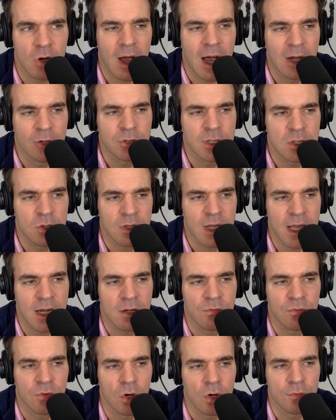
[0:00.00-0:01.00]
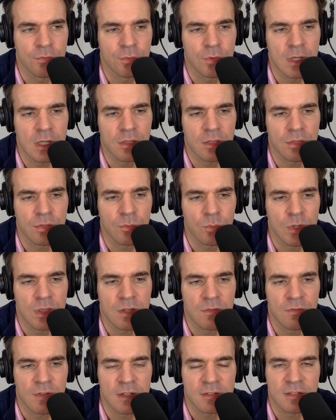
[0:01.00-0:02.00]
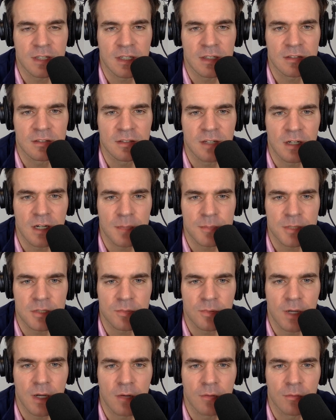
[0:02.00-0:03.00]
how did you get involved with investing in startups as well?